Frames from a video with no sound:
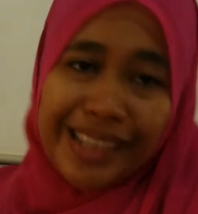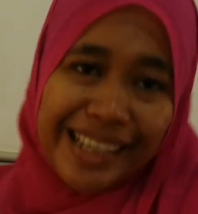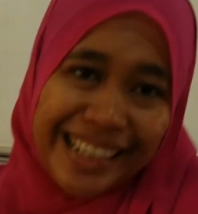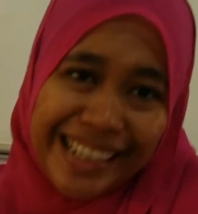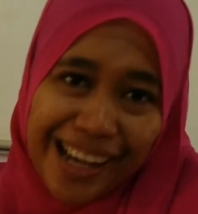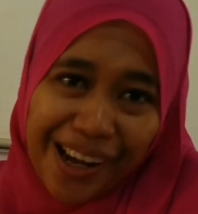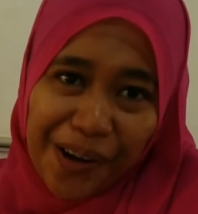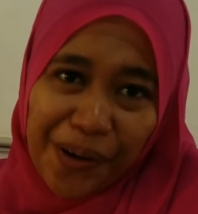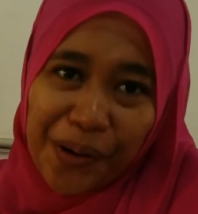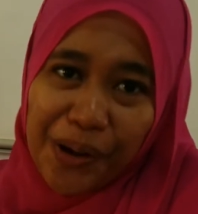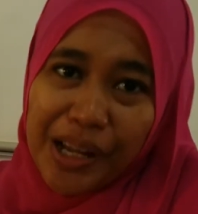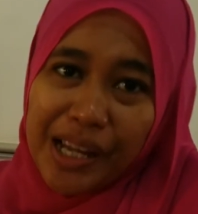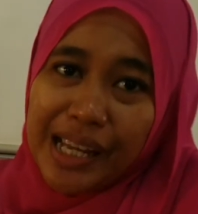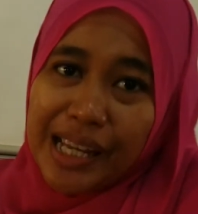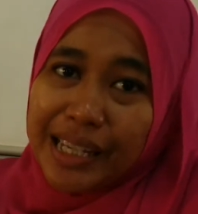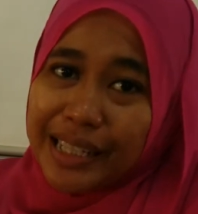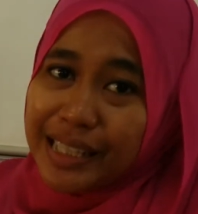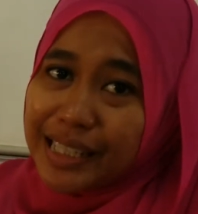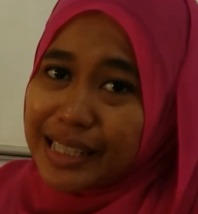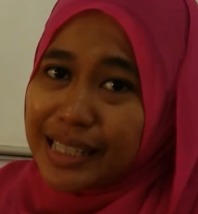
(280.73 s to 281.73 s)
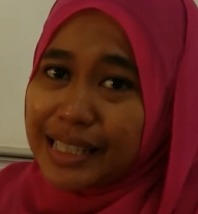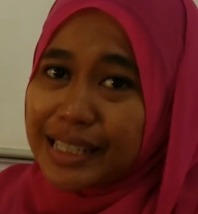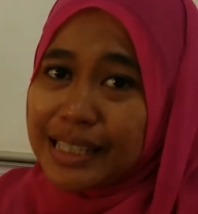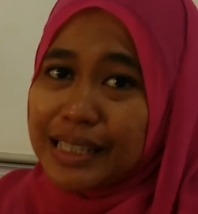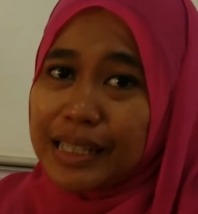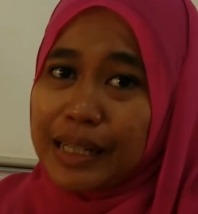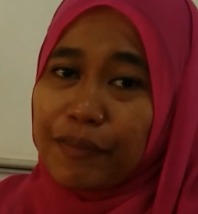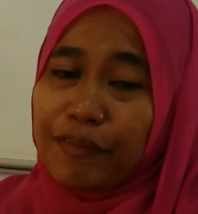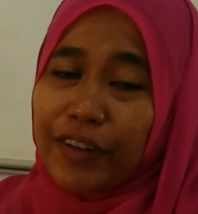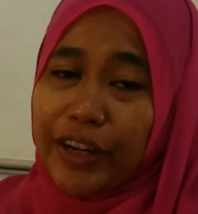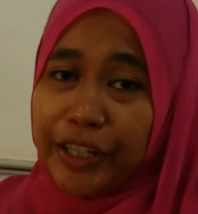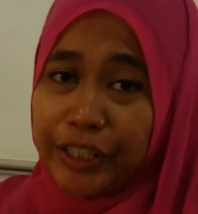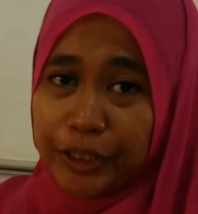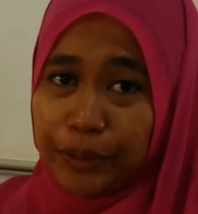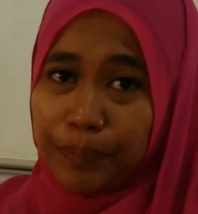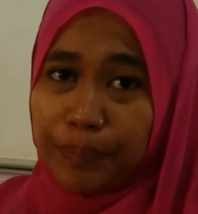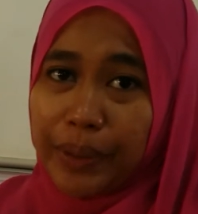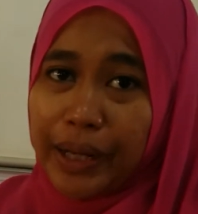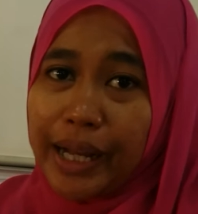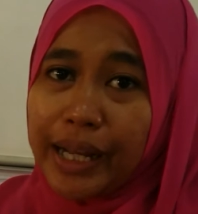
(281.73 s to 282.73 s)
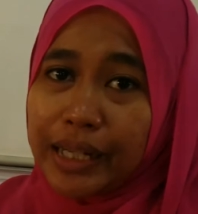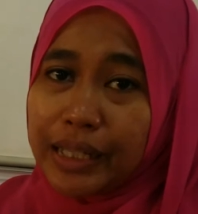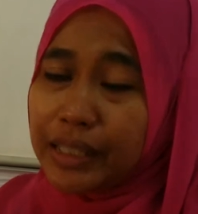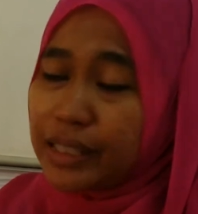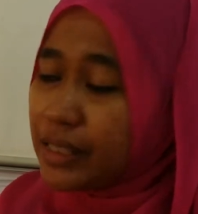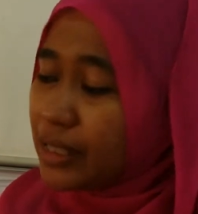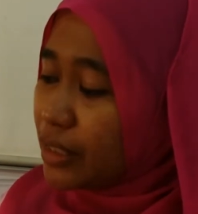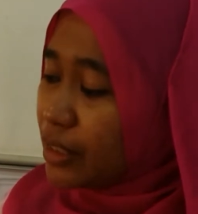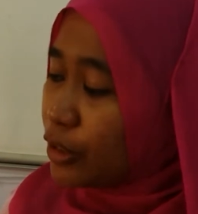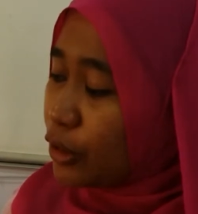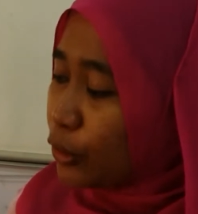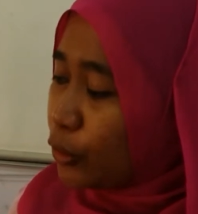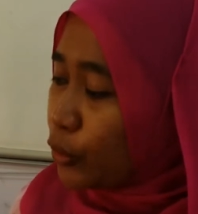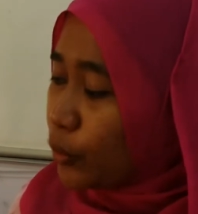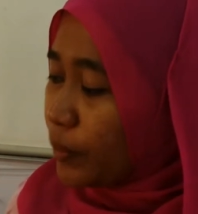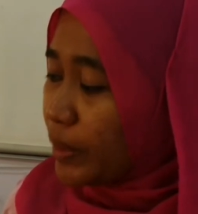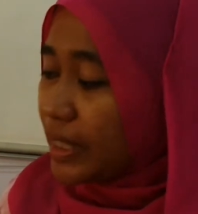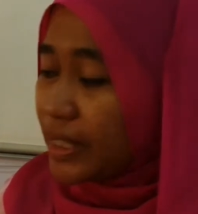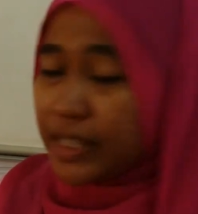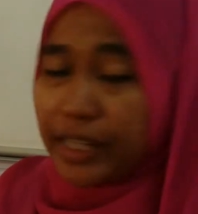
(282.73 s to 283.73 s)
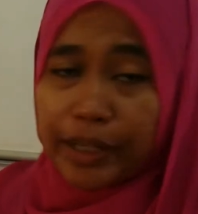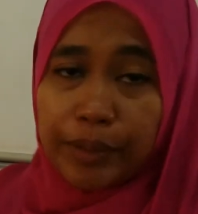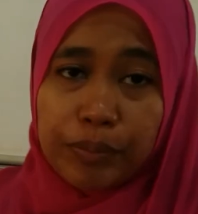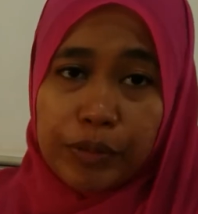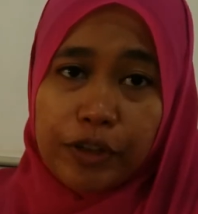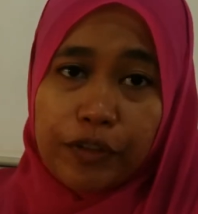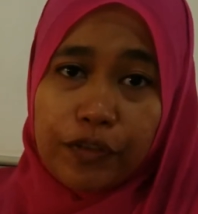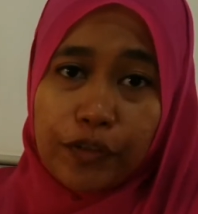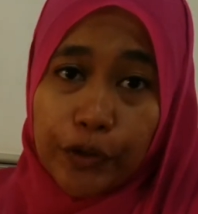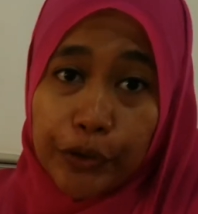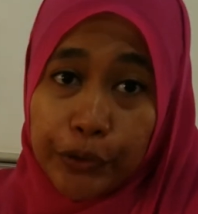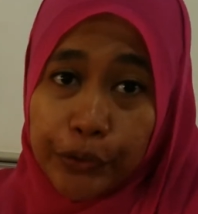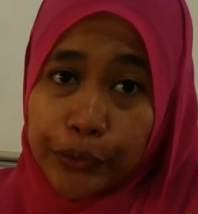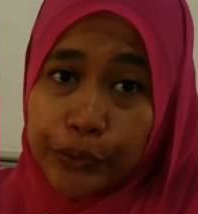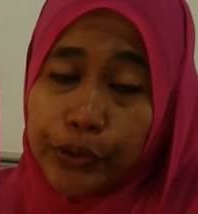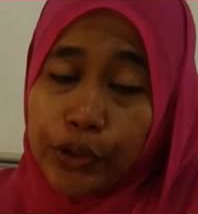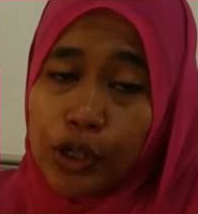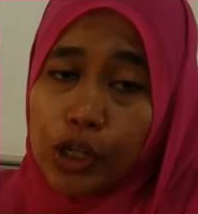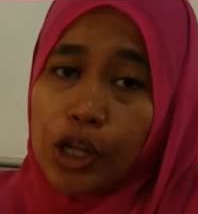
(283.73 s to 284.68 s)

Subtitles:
Now, this is the final part. This is the group assignment for you